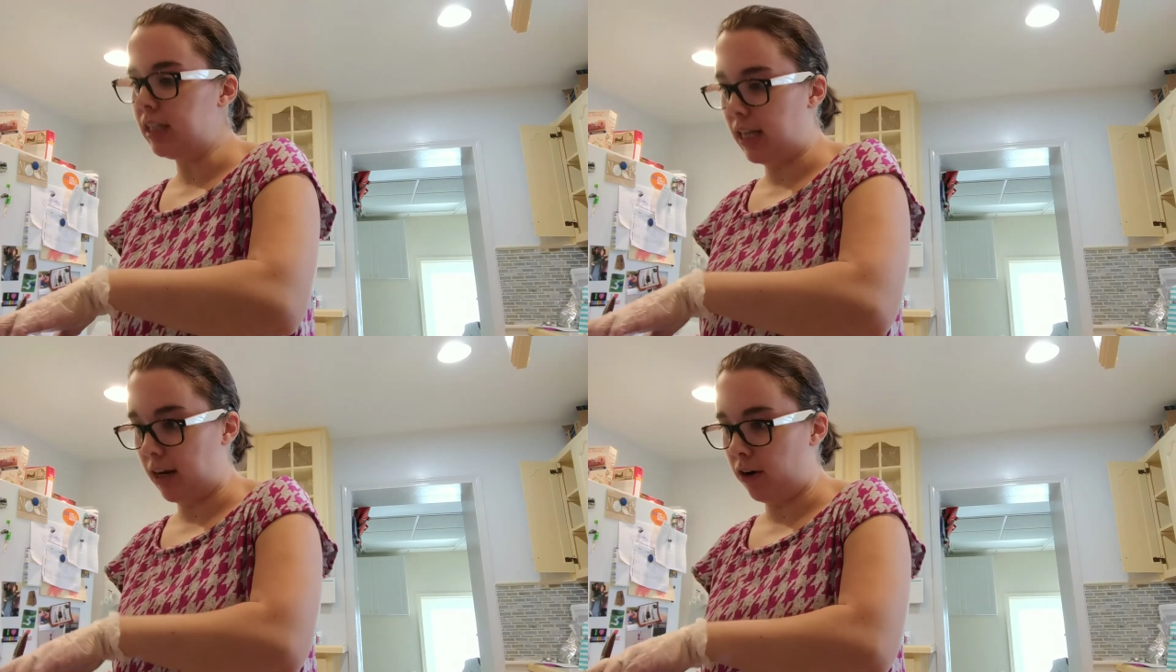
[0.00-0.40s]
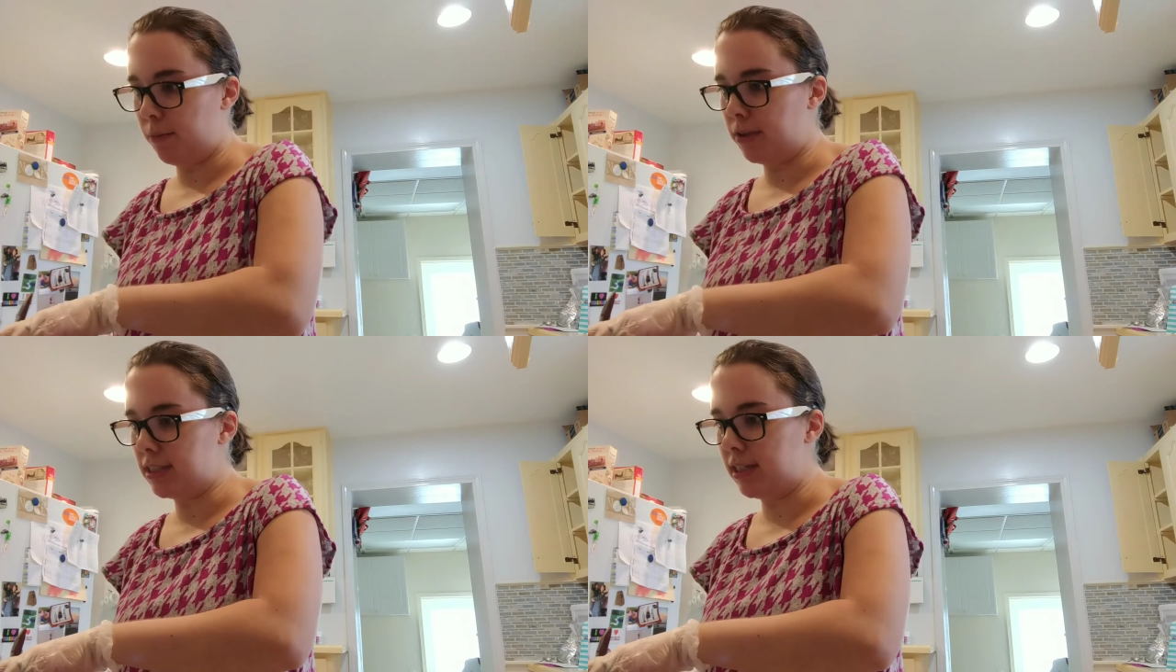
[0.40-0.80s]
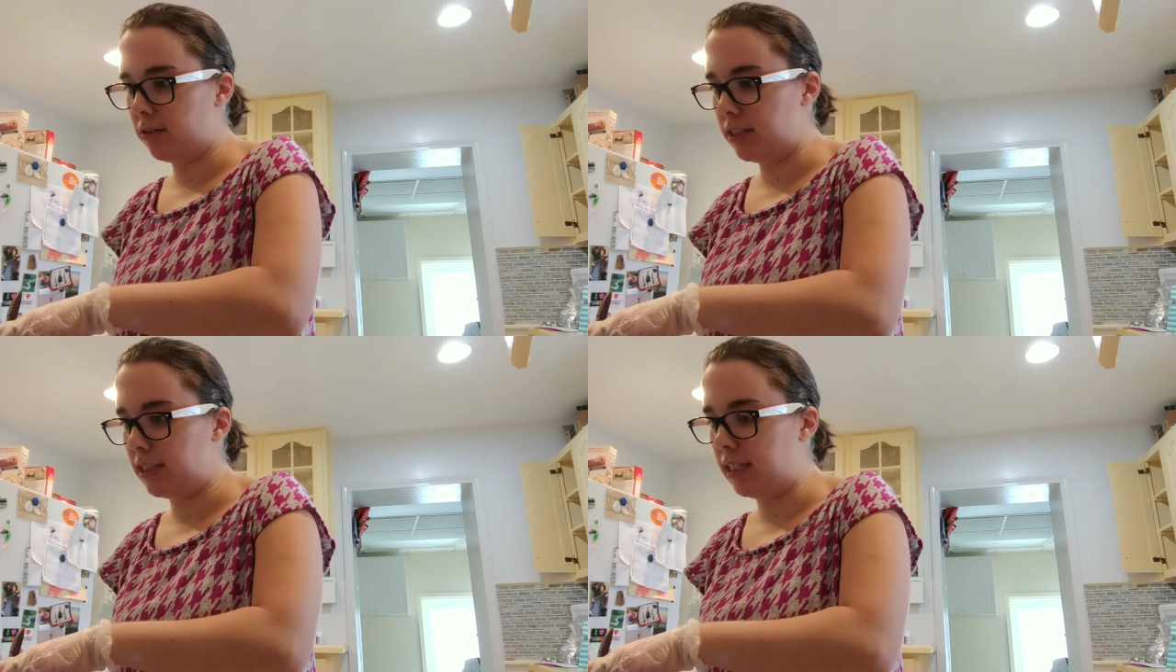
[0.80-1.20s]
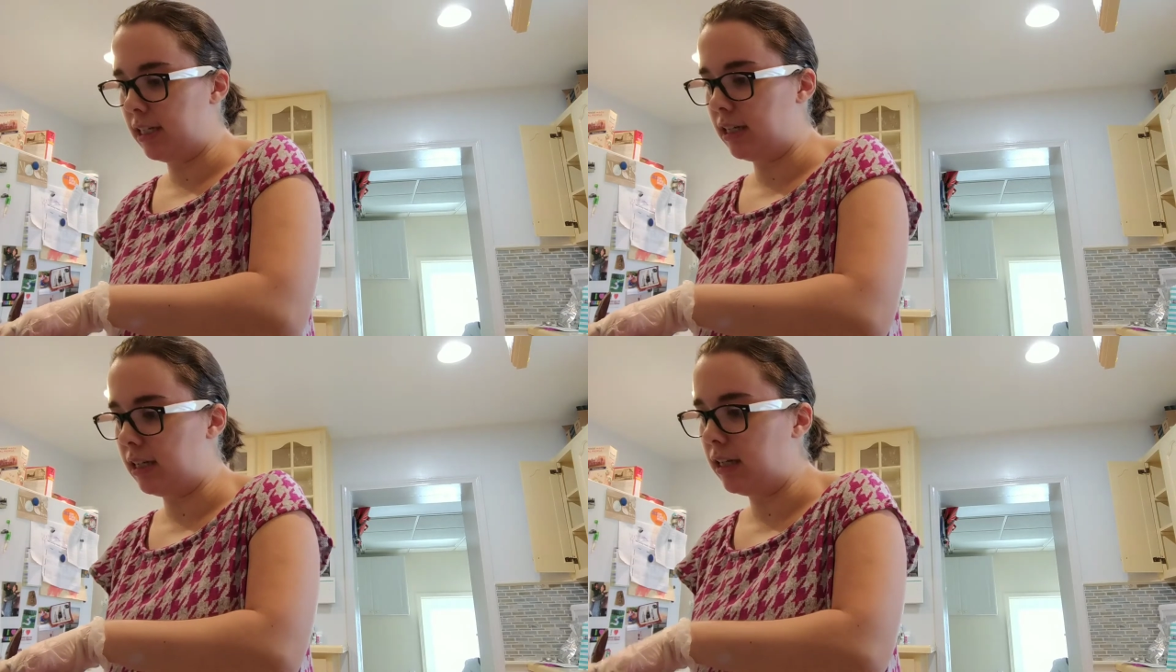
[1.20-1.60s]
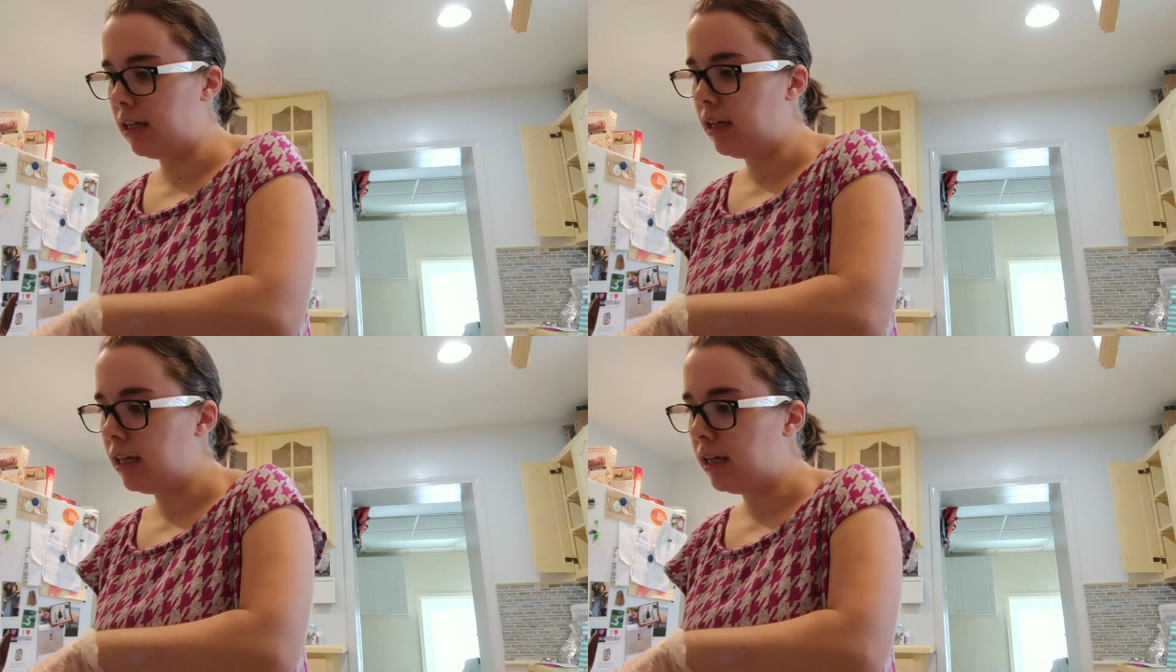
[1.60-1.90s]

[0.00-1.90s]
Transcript: And then I already put the celery seed in,